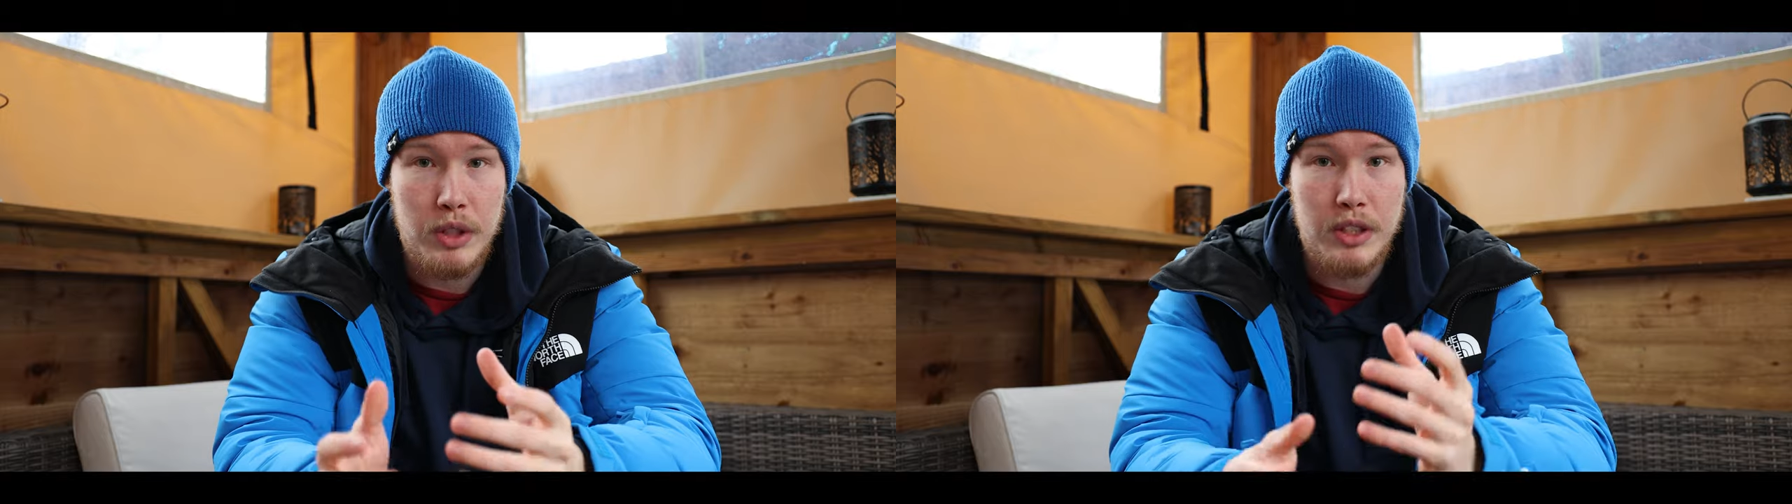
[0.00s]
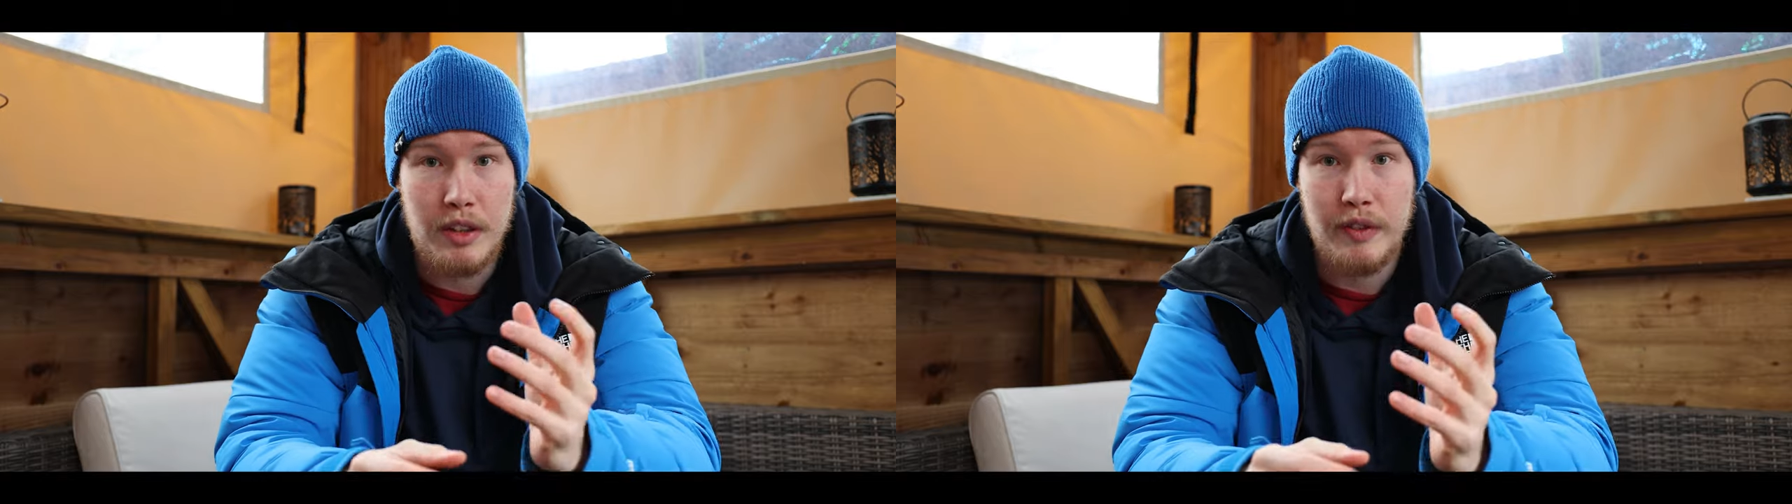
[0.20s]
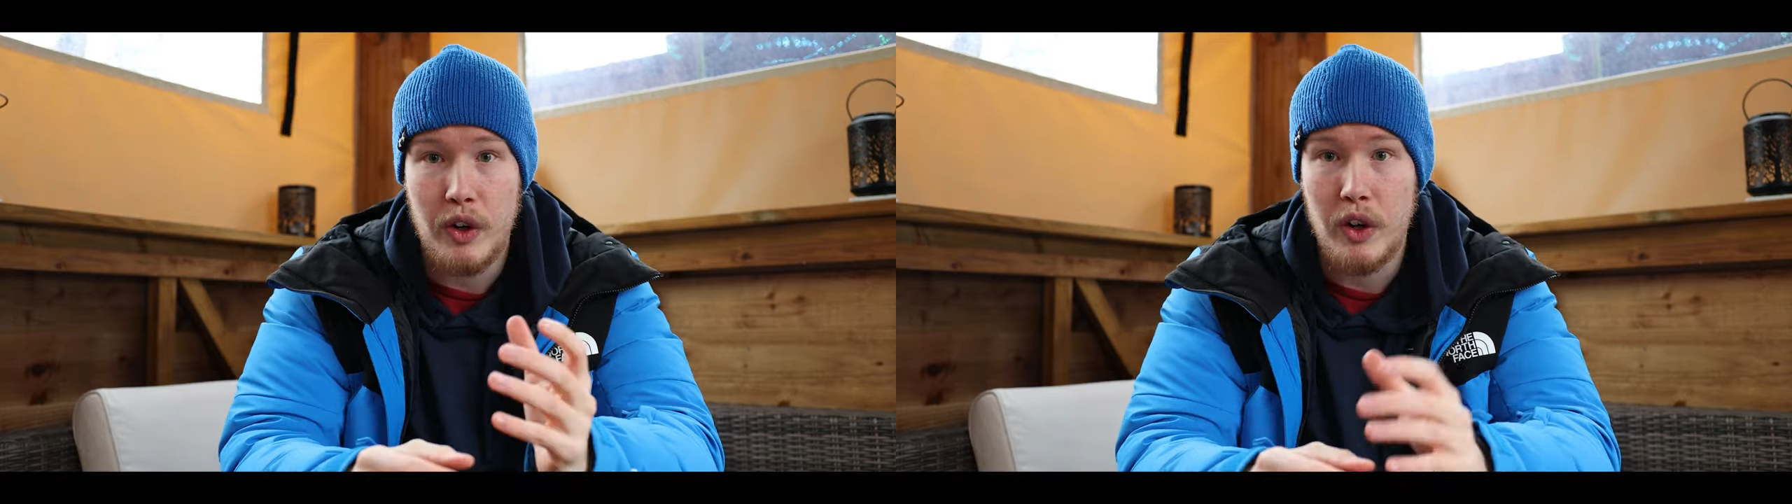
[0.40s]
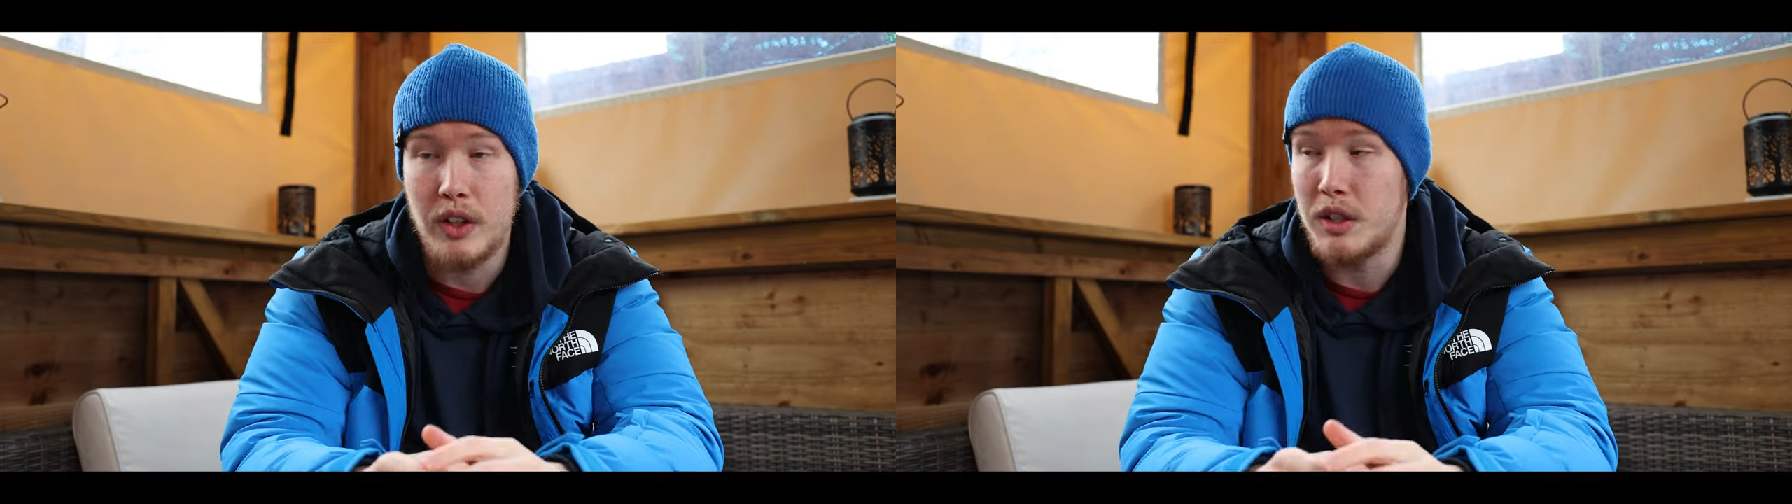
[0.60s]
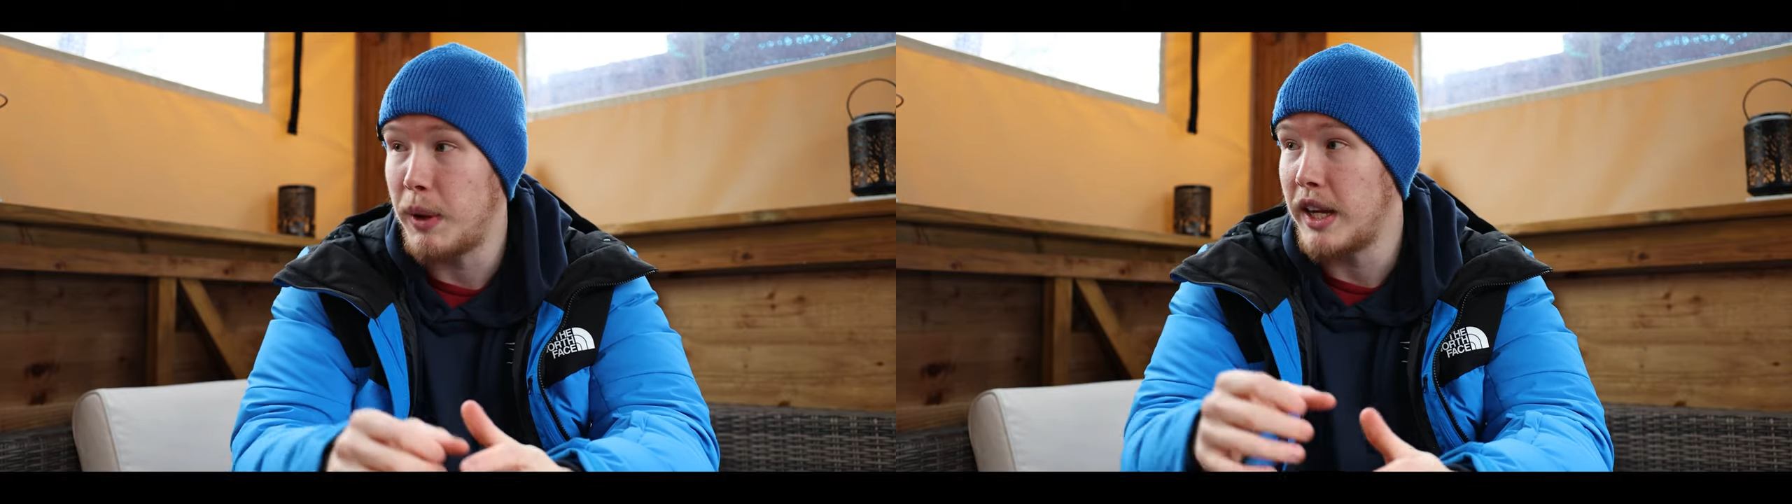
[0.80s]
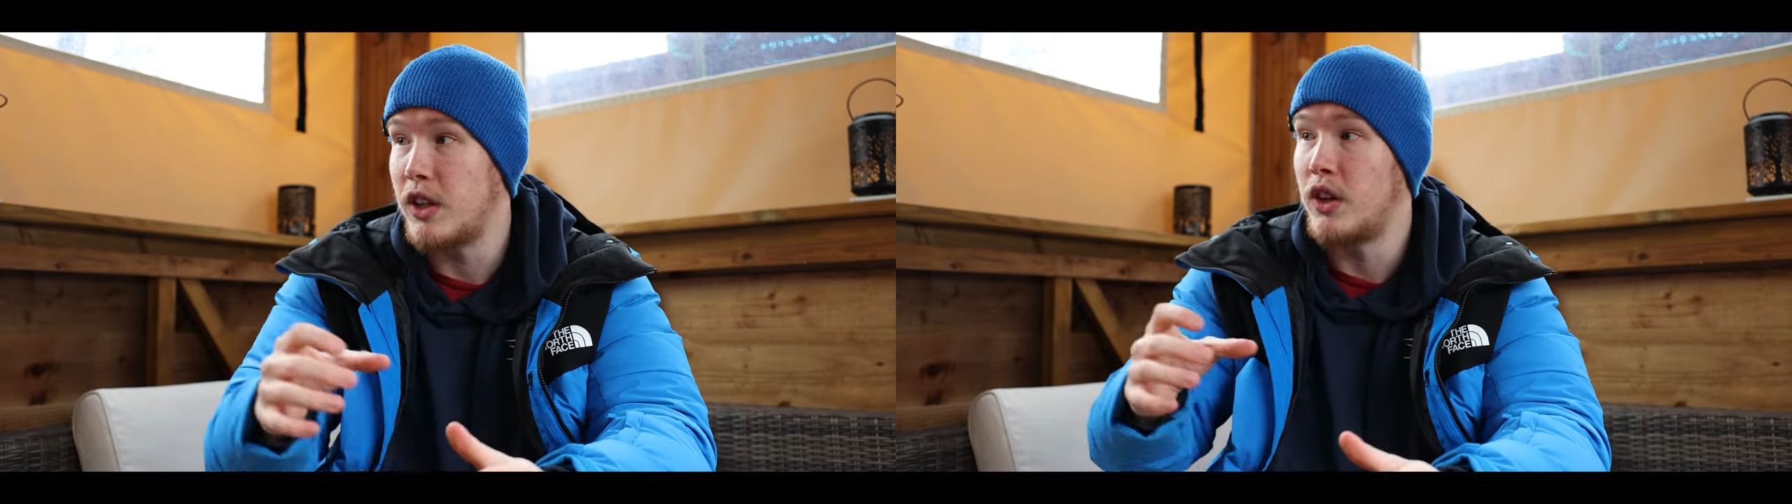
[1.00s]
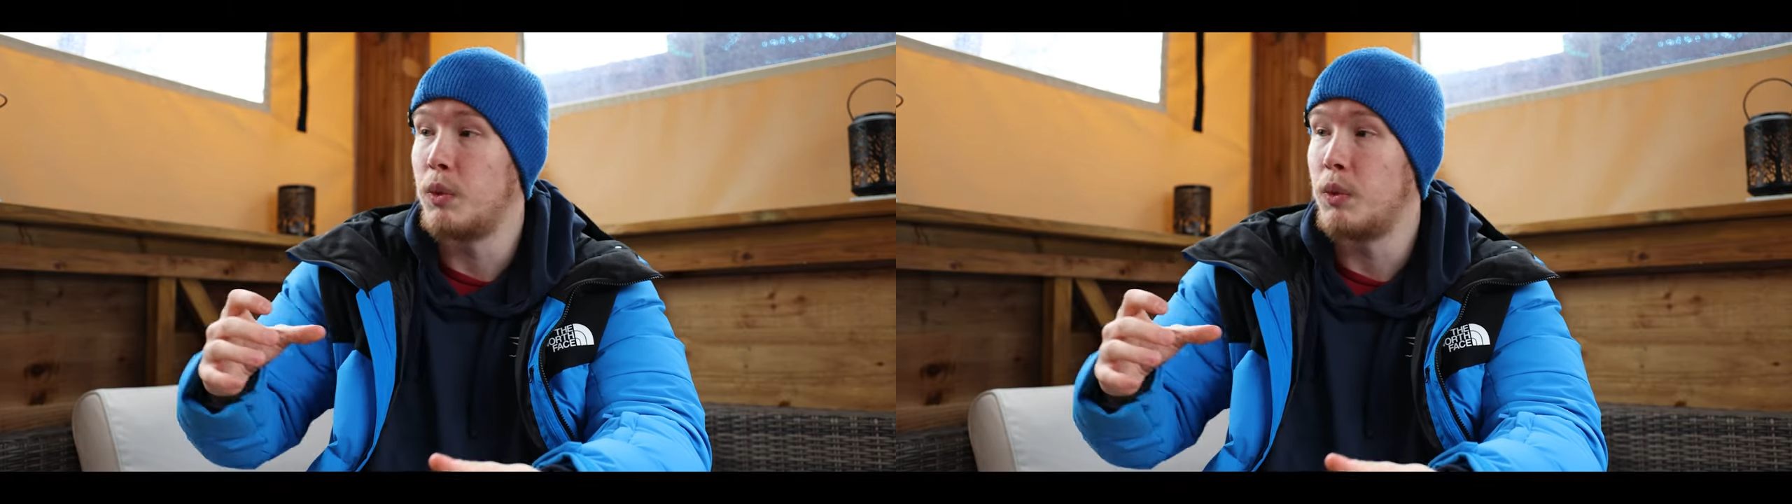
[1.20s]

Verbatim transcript: I wanted the photo, depending